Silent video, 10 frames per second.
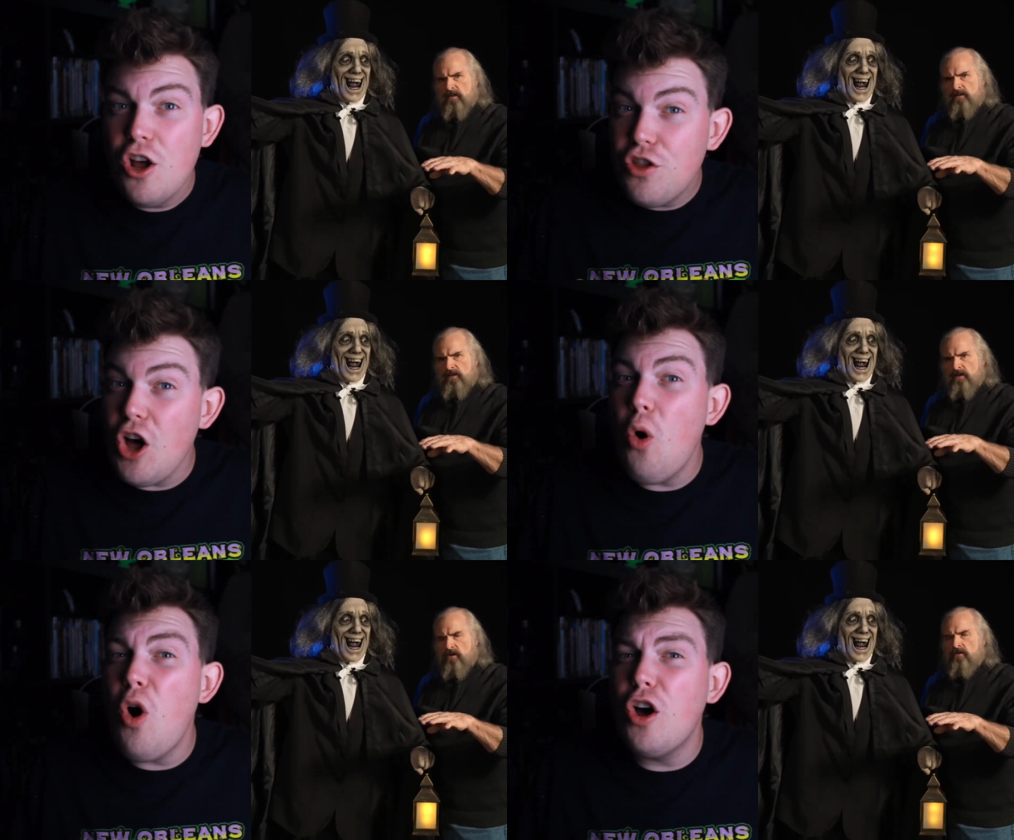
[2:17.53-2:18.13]

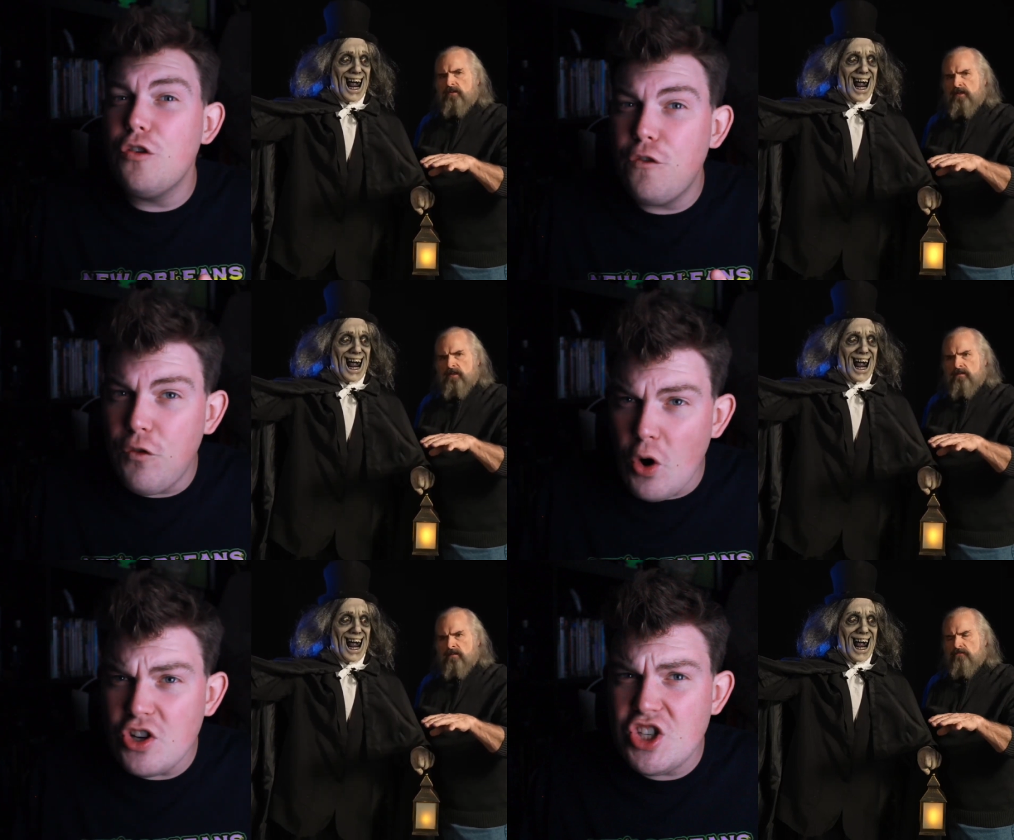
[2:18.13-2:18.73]
Speaker 1: though
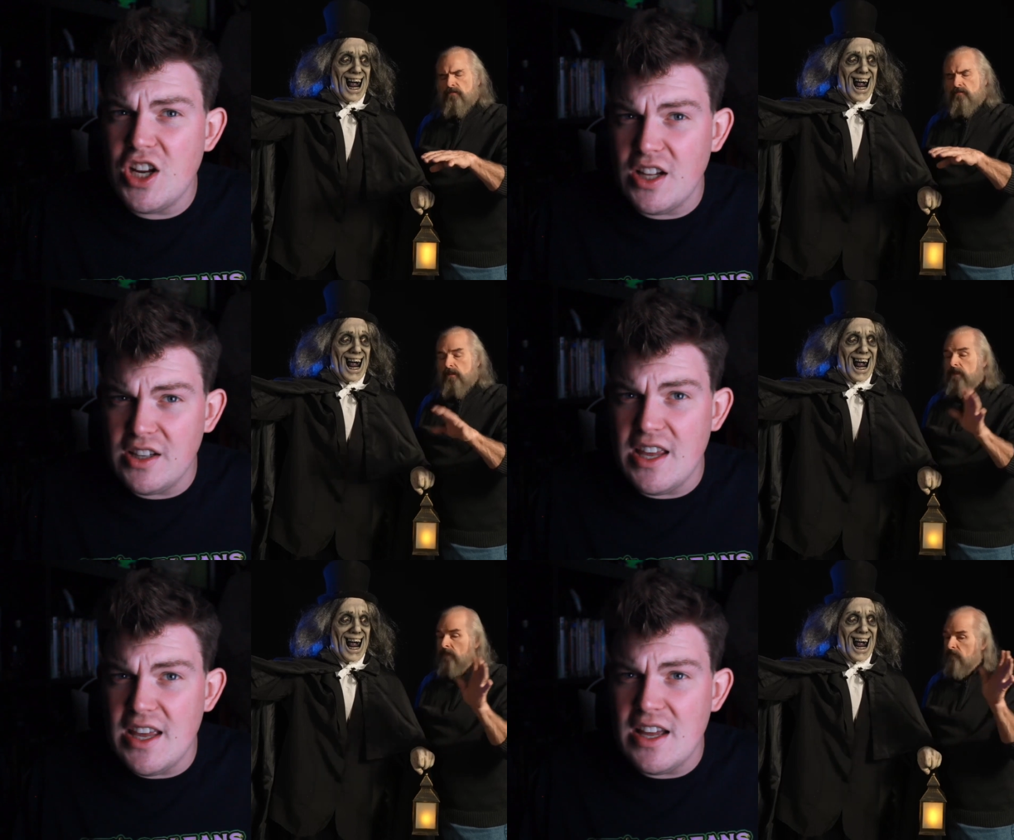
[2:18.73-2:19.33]

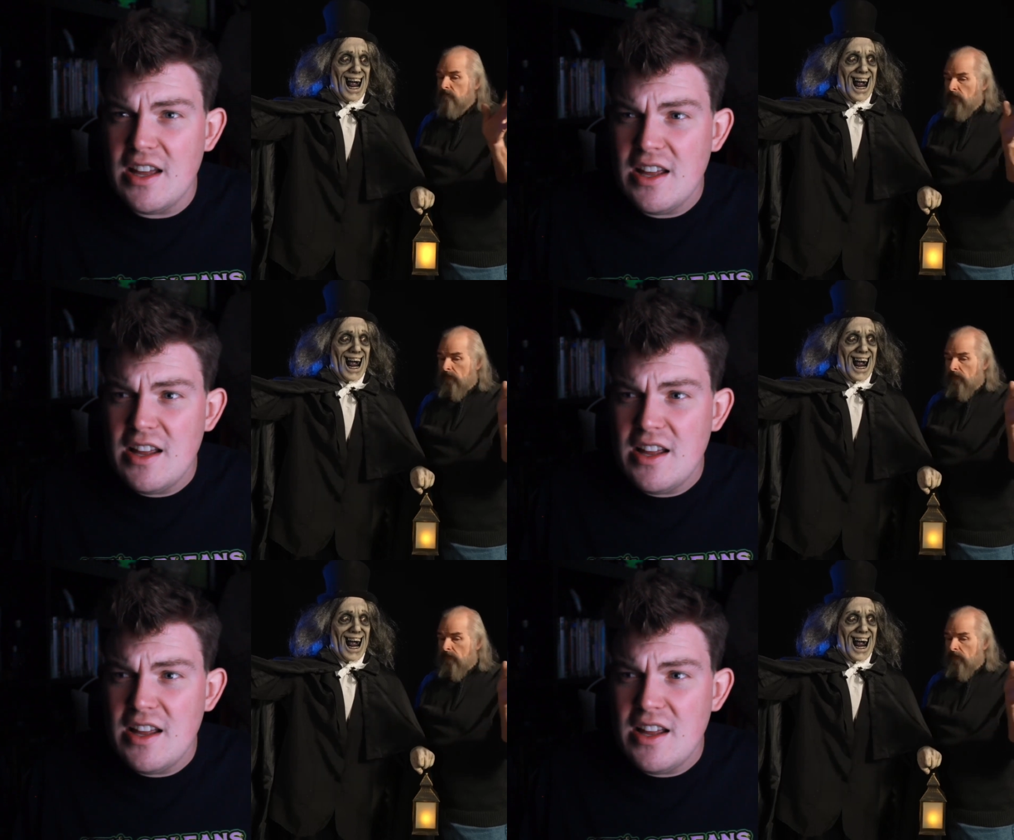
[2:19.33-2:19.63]
unfortunately